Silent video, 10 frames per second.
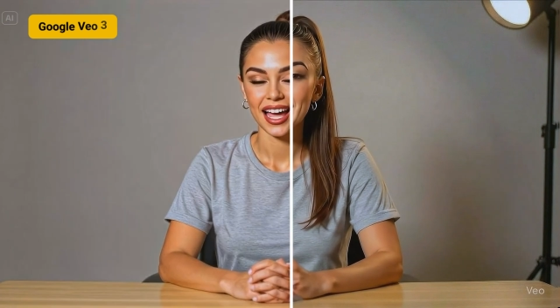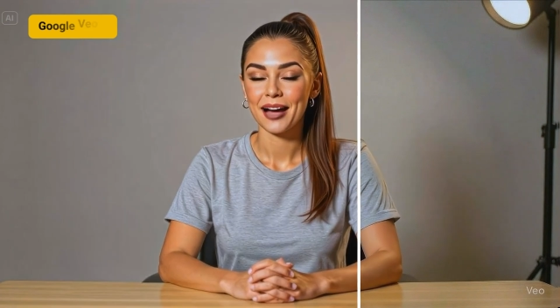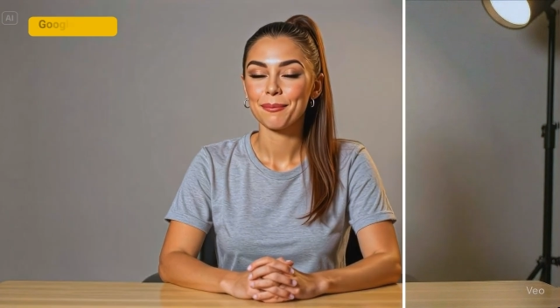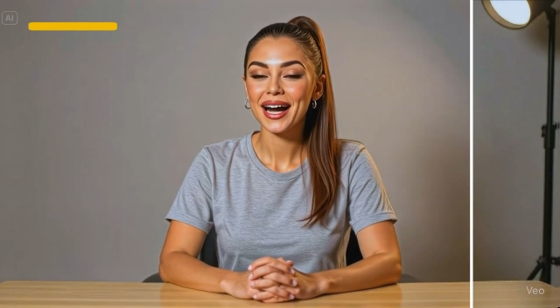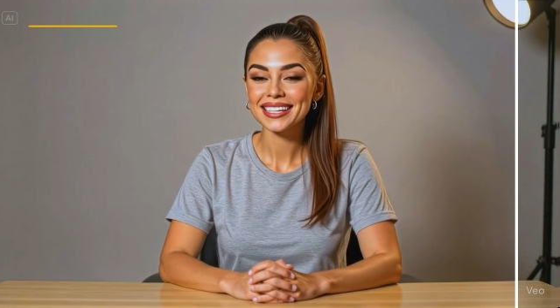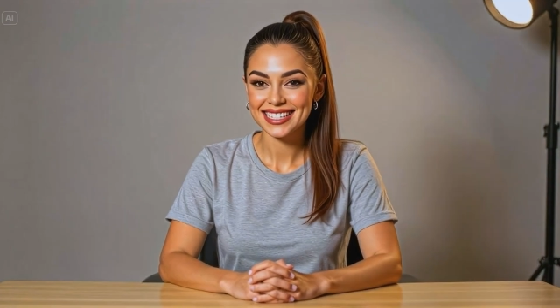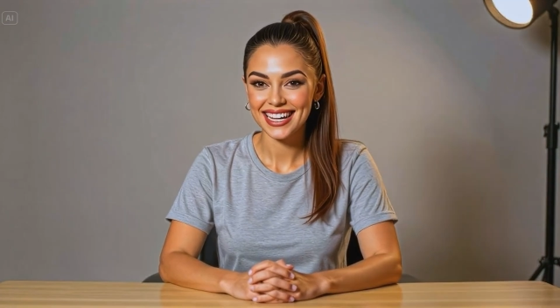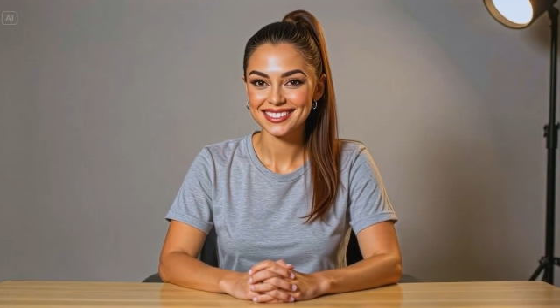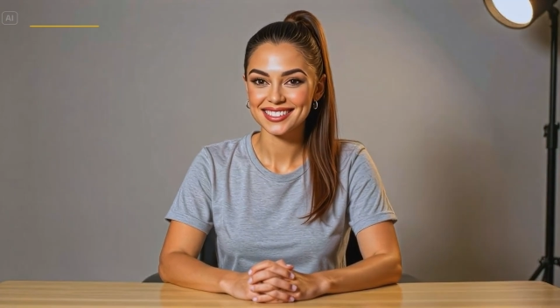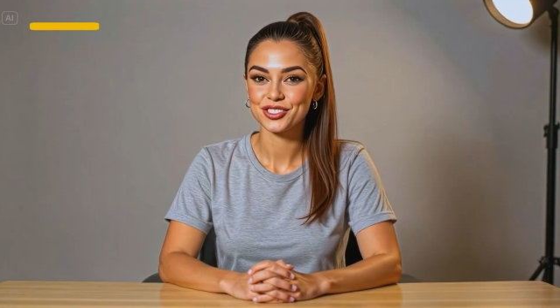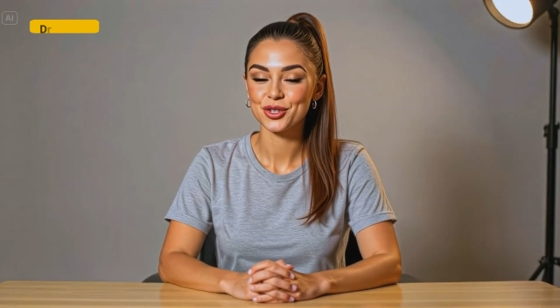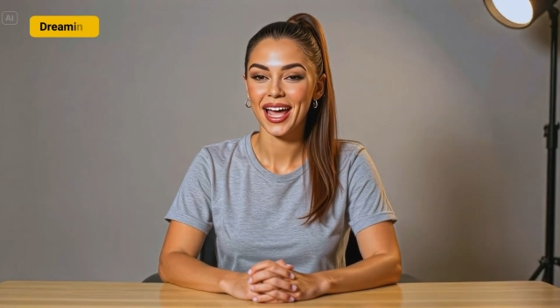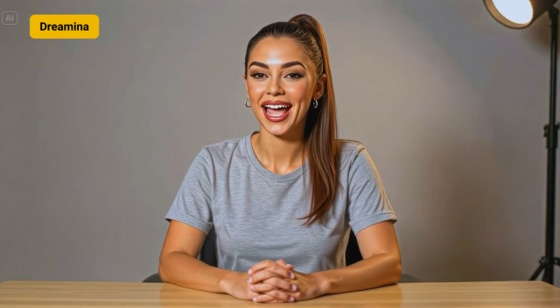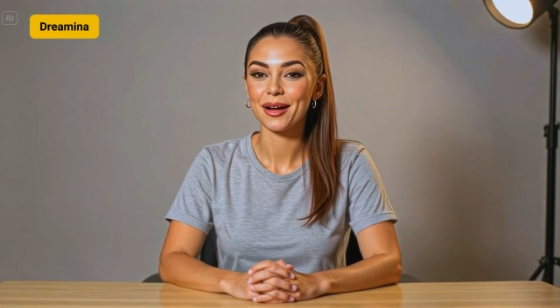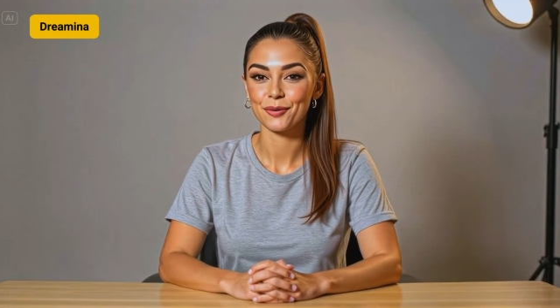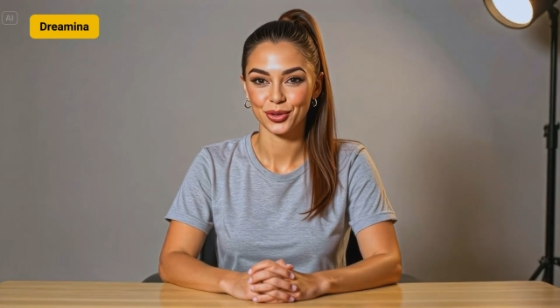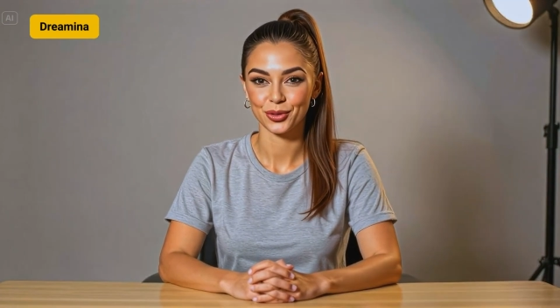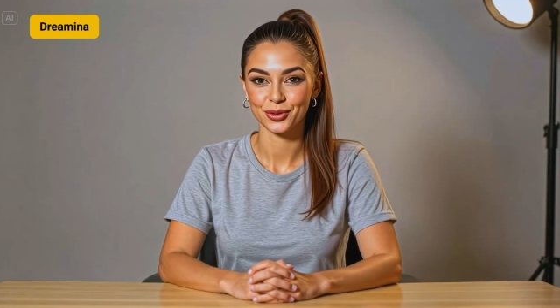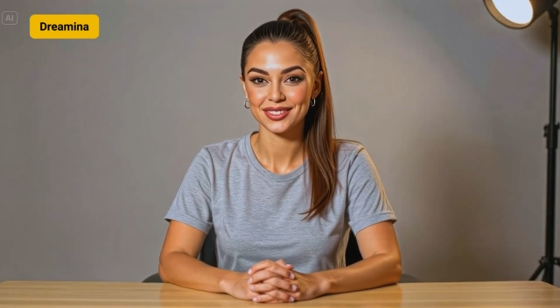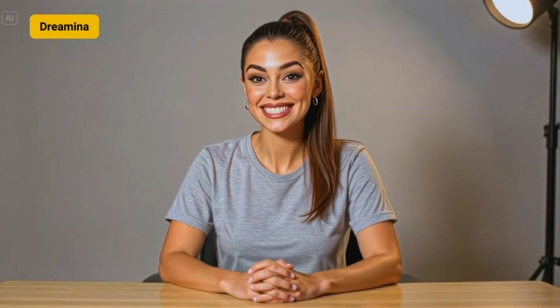and ByteDance's new AI
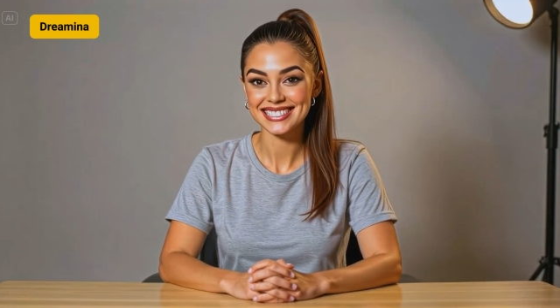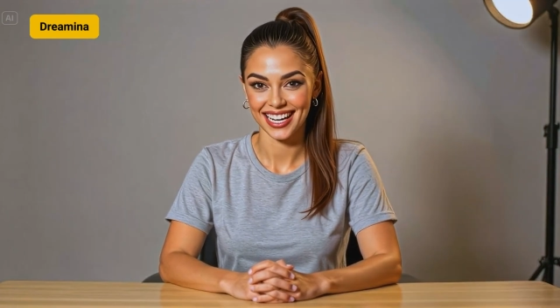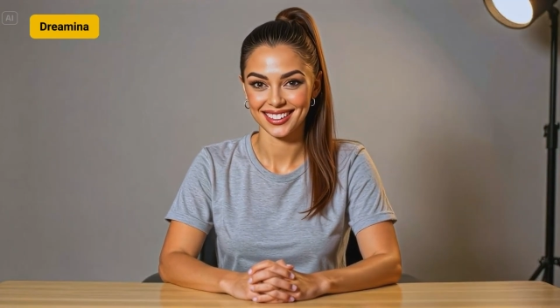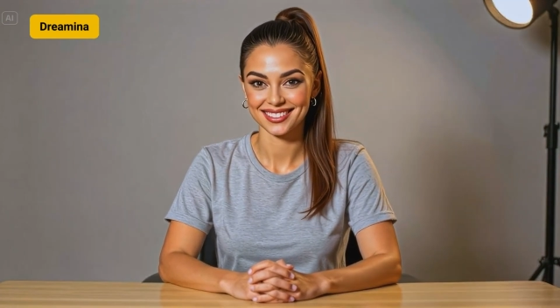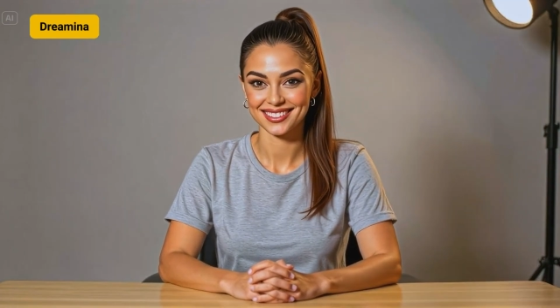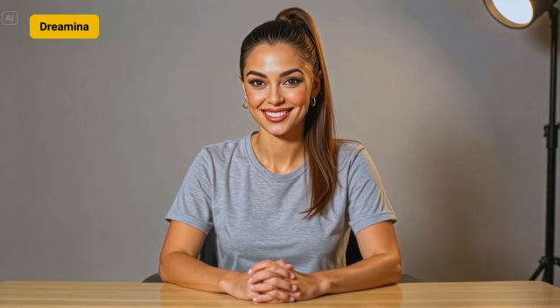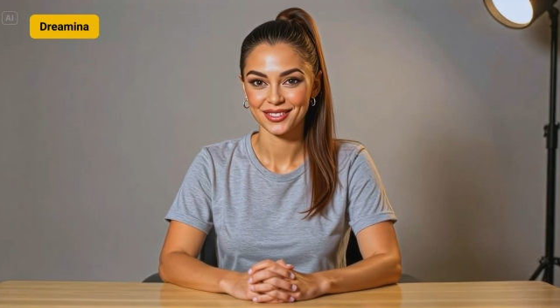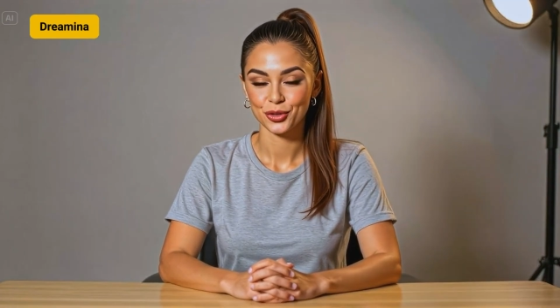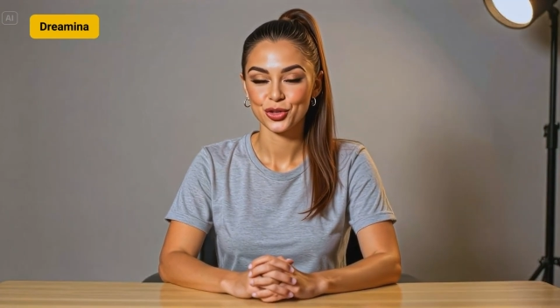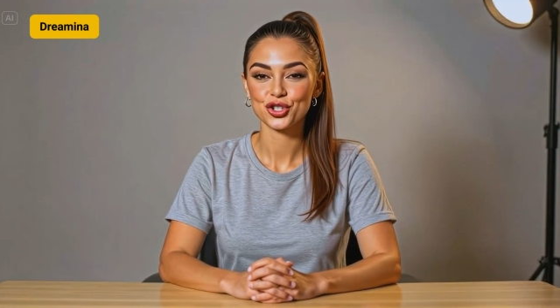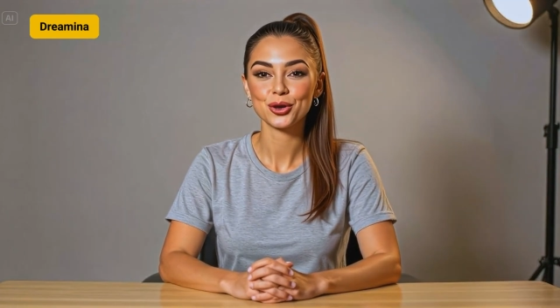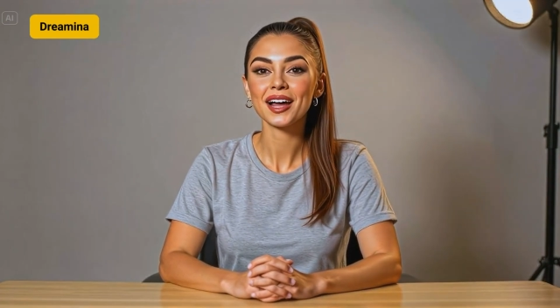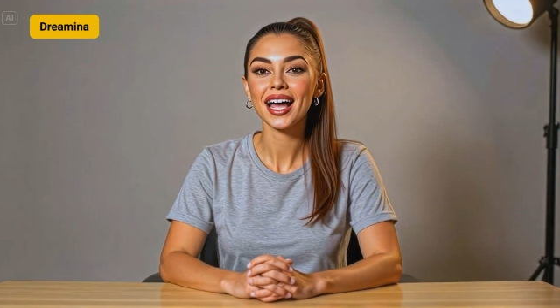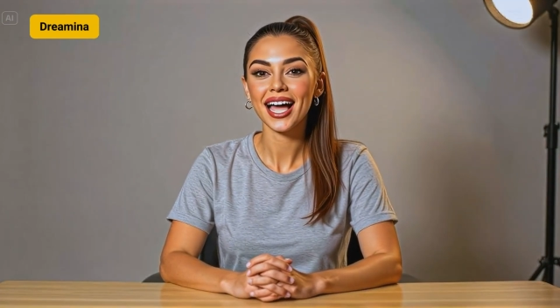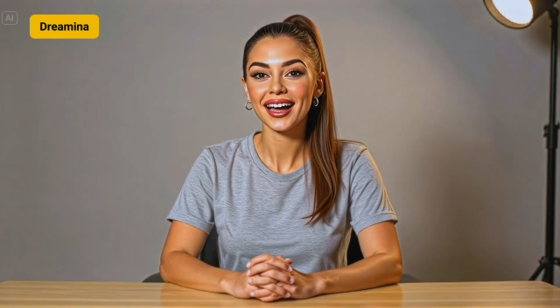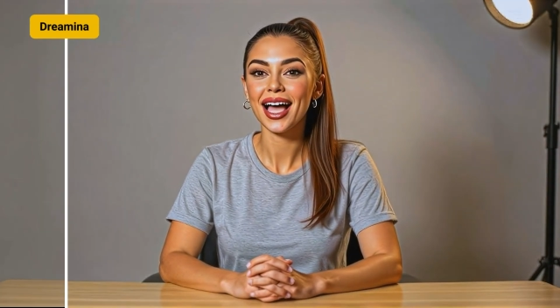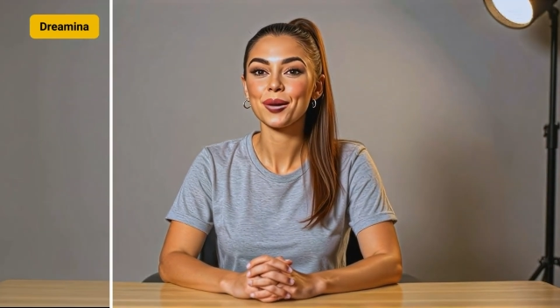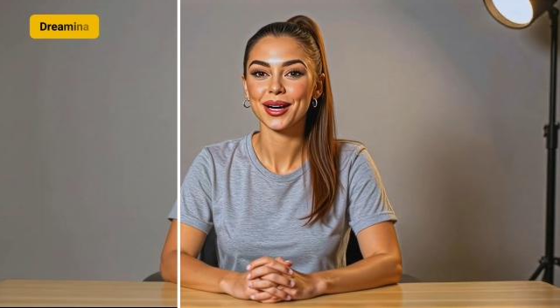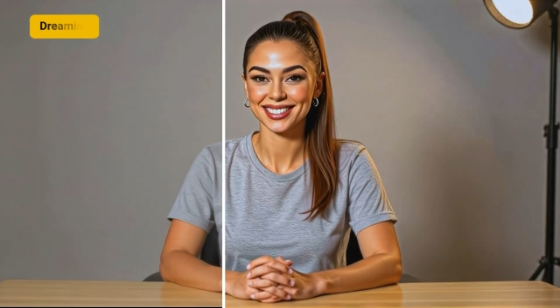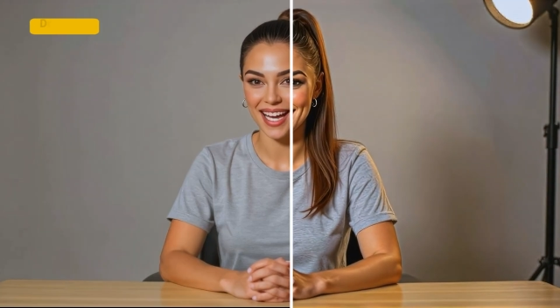model, Seedance, through Dreamina AI
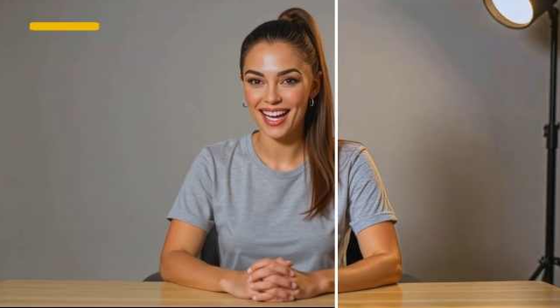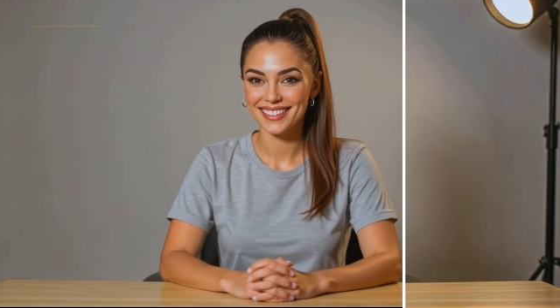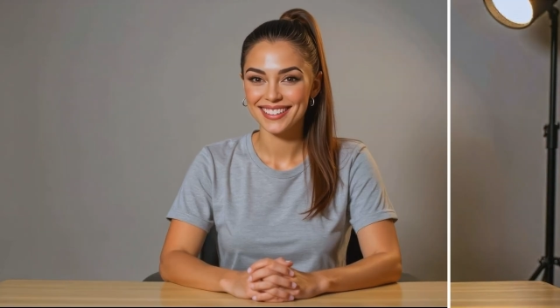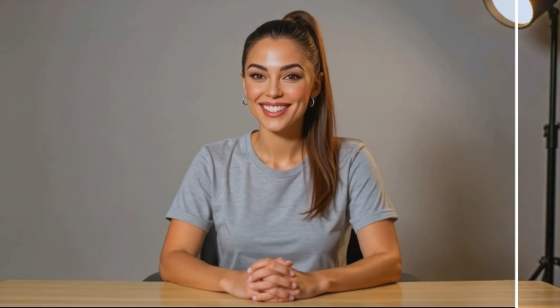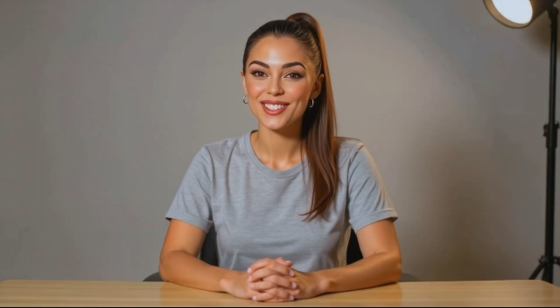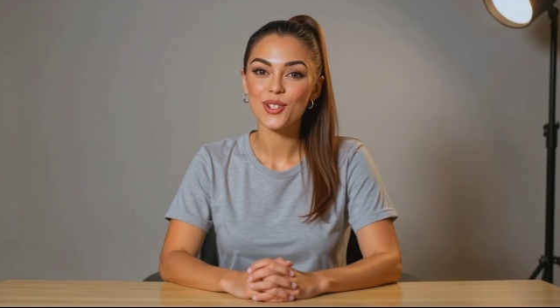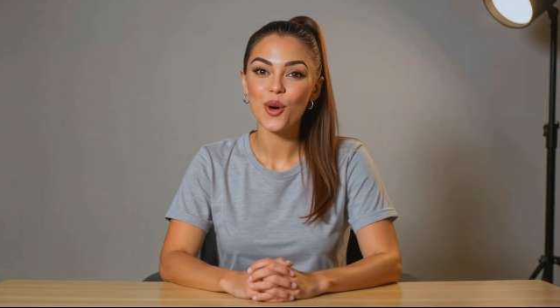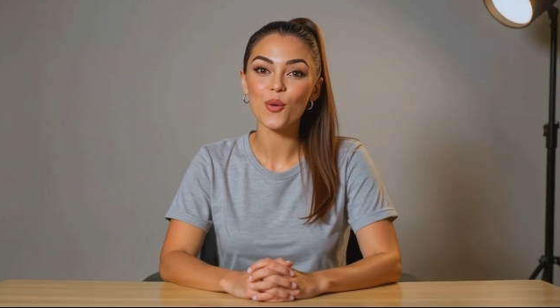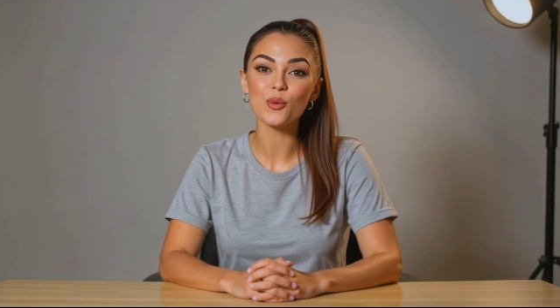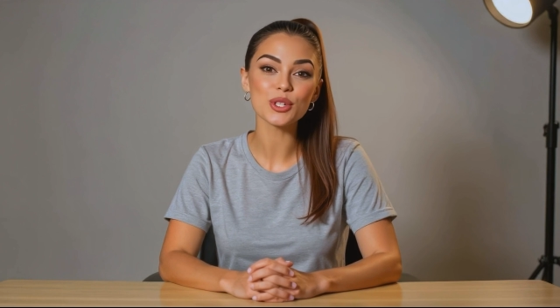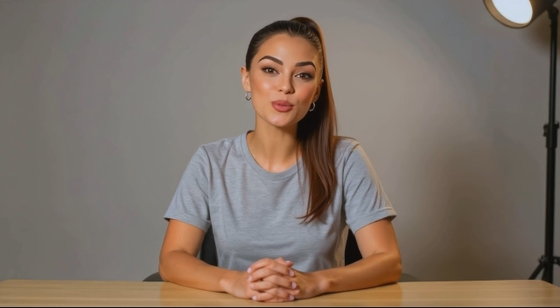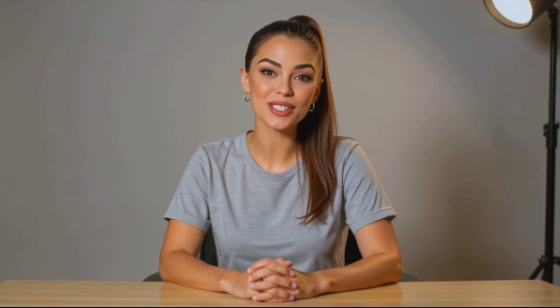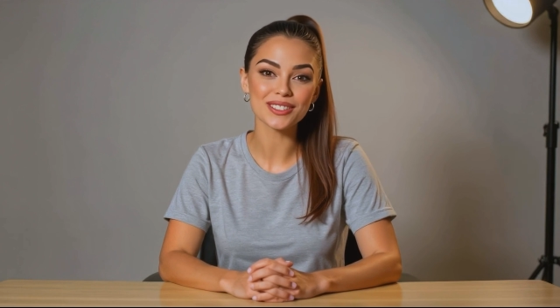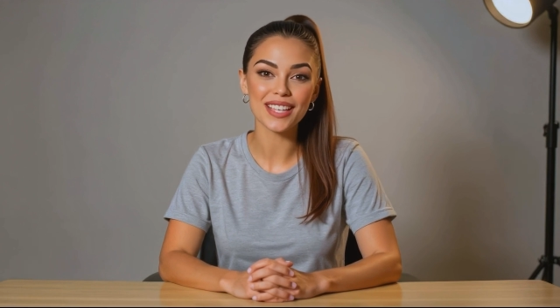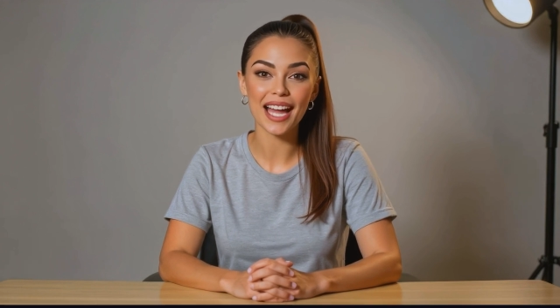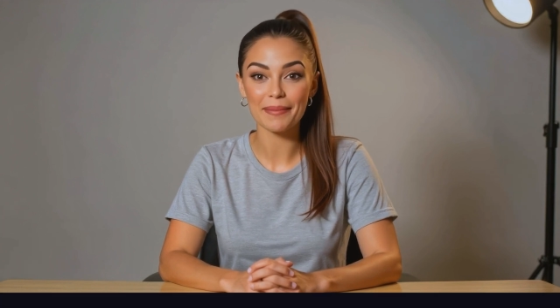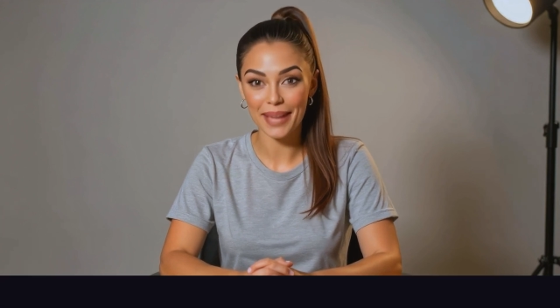website. So, which one do you like